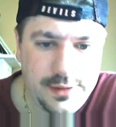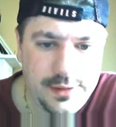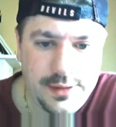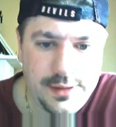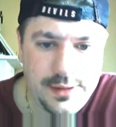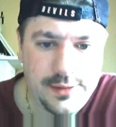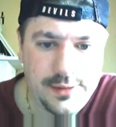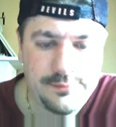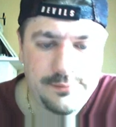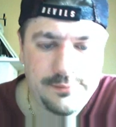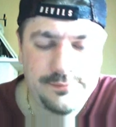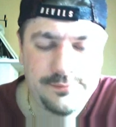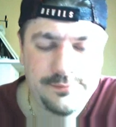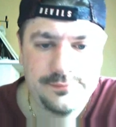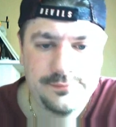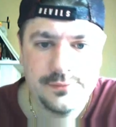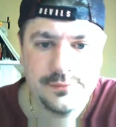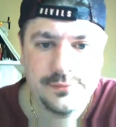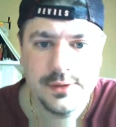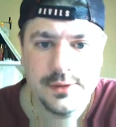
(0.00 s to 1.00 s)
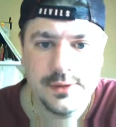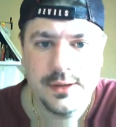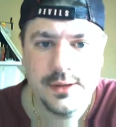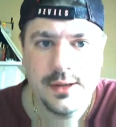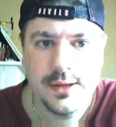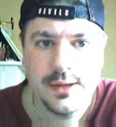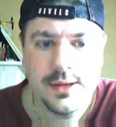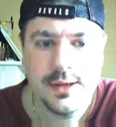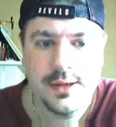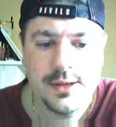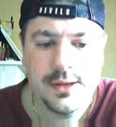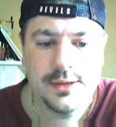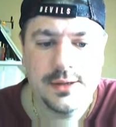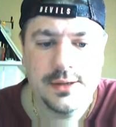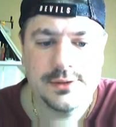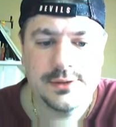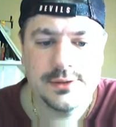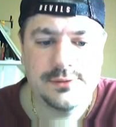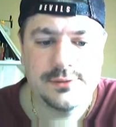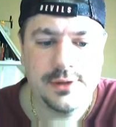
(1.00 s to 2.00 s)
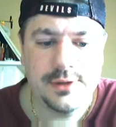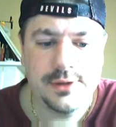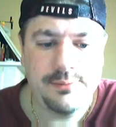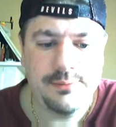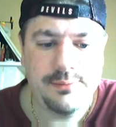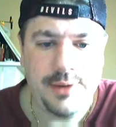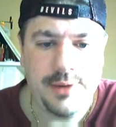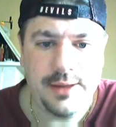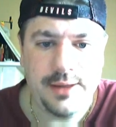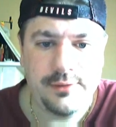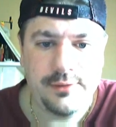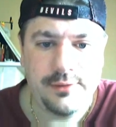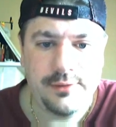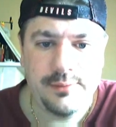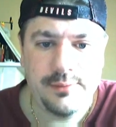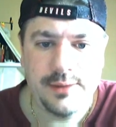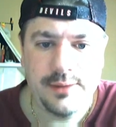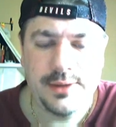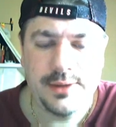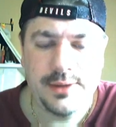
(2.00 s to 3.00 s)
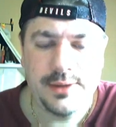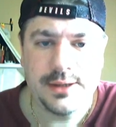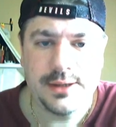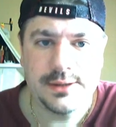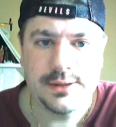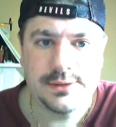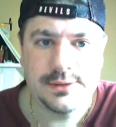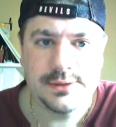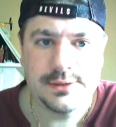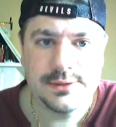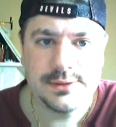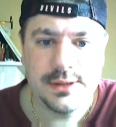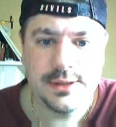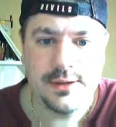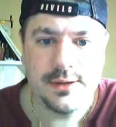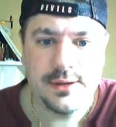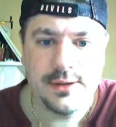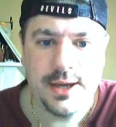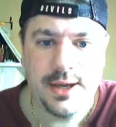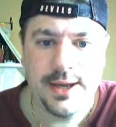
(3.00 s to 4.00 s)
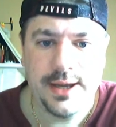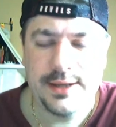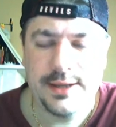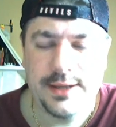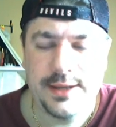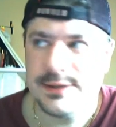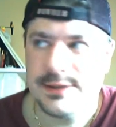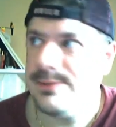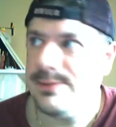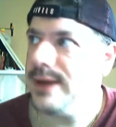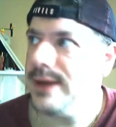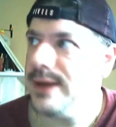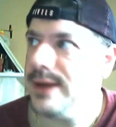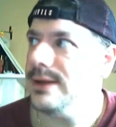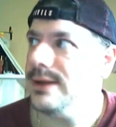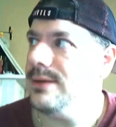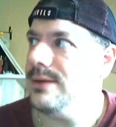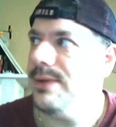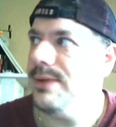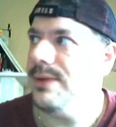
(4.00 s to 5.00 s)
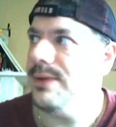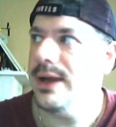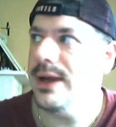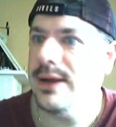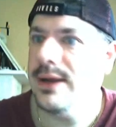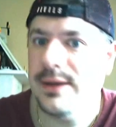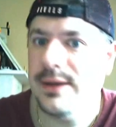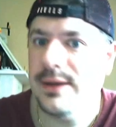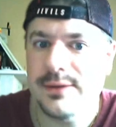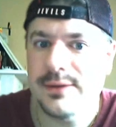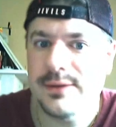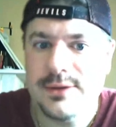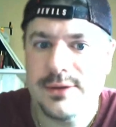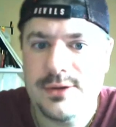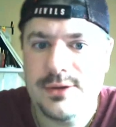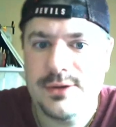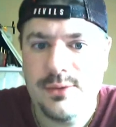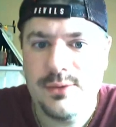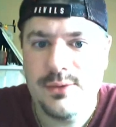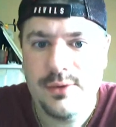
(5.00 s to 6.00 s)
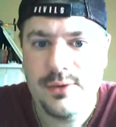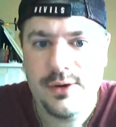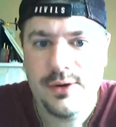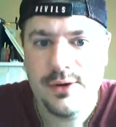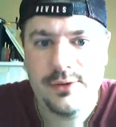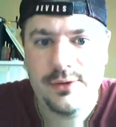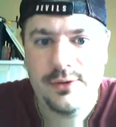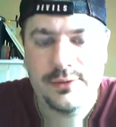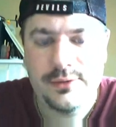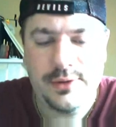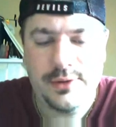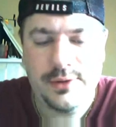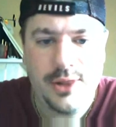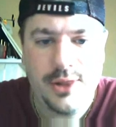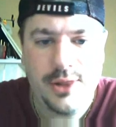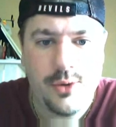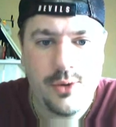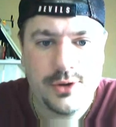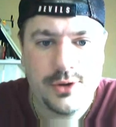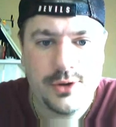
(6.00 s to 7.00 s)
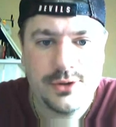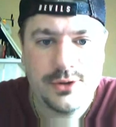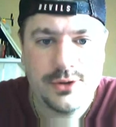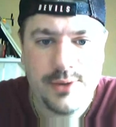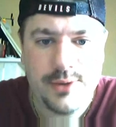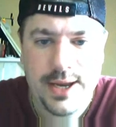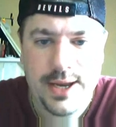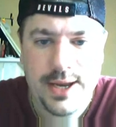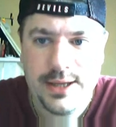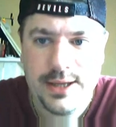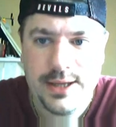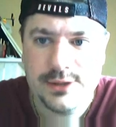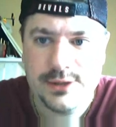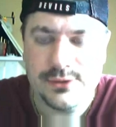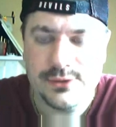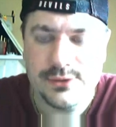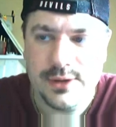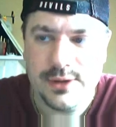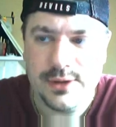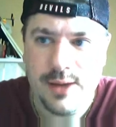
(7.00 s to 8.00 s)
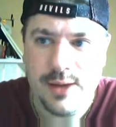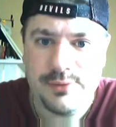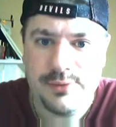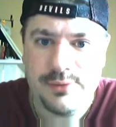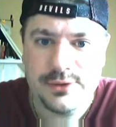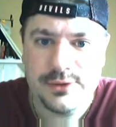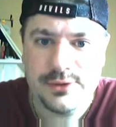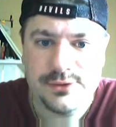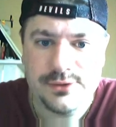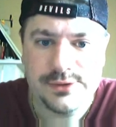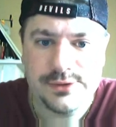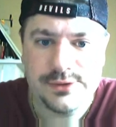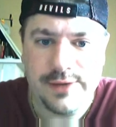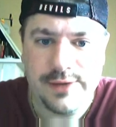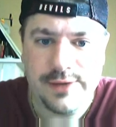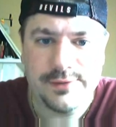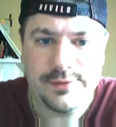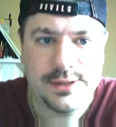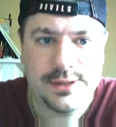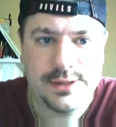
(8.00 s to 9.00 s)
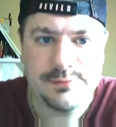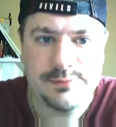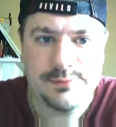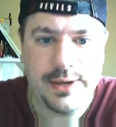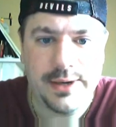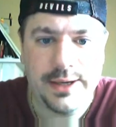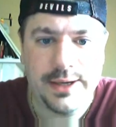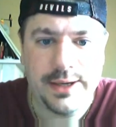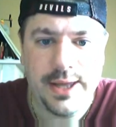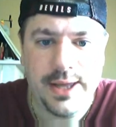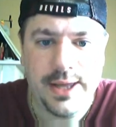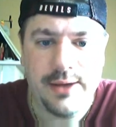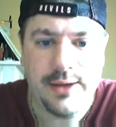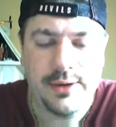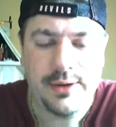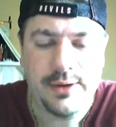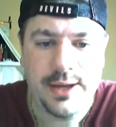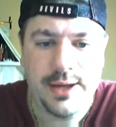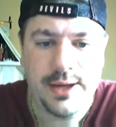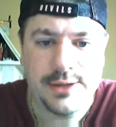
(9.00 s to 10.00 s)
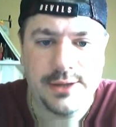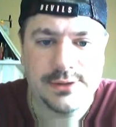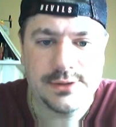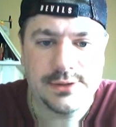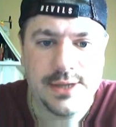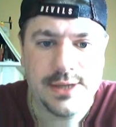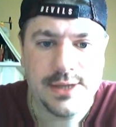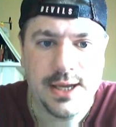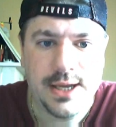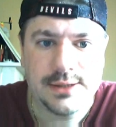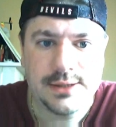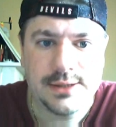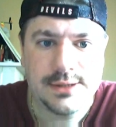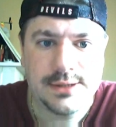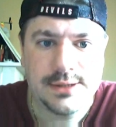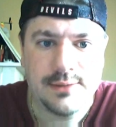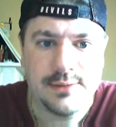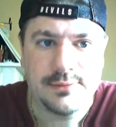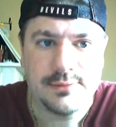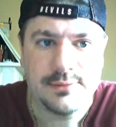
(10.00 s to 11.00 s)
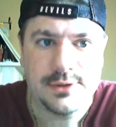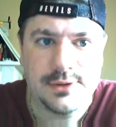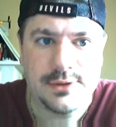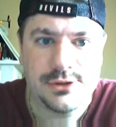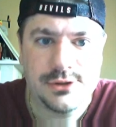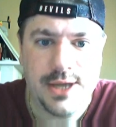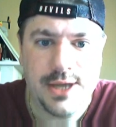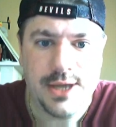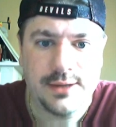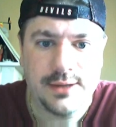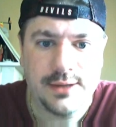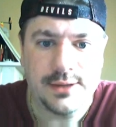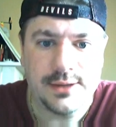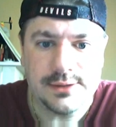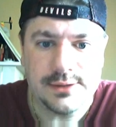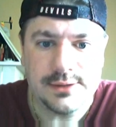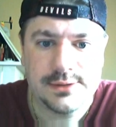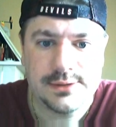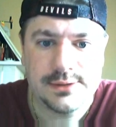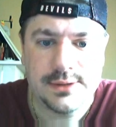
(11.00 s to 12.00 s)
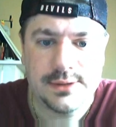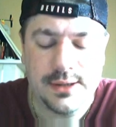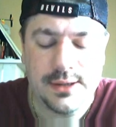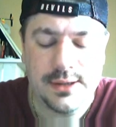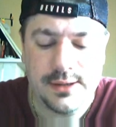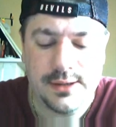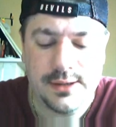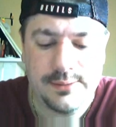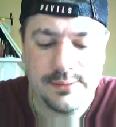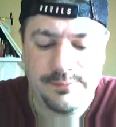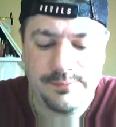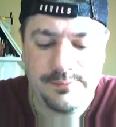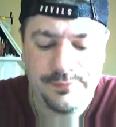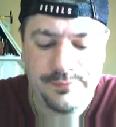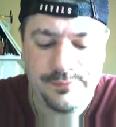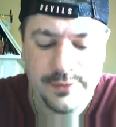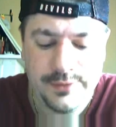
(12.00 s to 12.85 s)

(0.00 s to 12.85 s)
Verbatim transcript: Um, this is really bothering me because, you know, I had expected to be in the two early, the lower 280s or the upper 270s by now, and I just can't seem to shake this. Um,